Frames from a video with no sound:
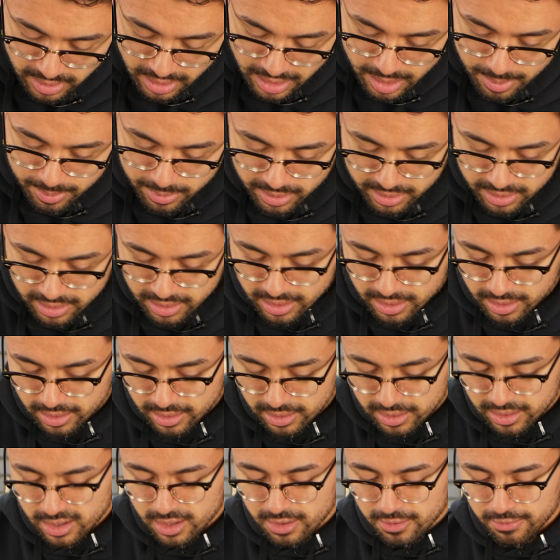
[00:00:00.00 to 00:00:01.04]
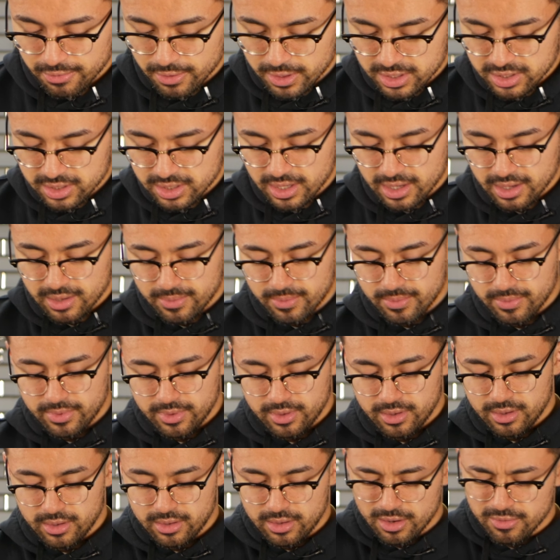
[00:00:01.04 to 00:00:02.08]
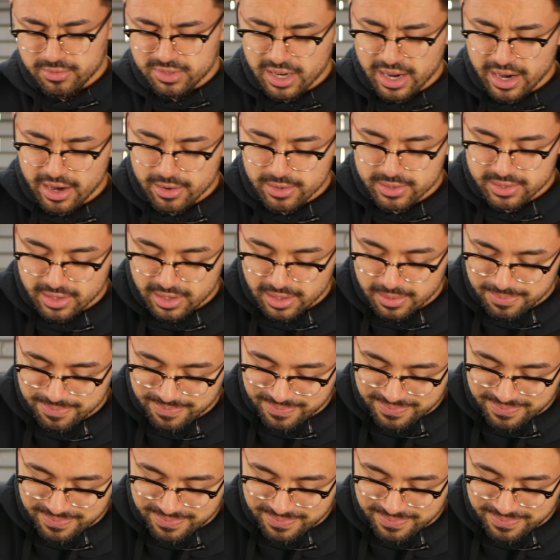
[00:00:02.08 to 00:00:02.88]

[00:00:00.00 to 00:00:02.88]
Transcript: I'm gonna get a fresh set of tires on,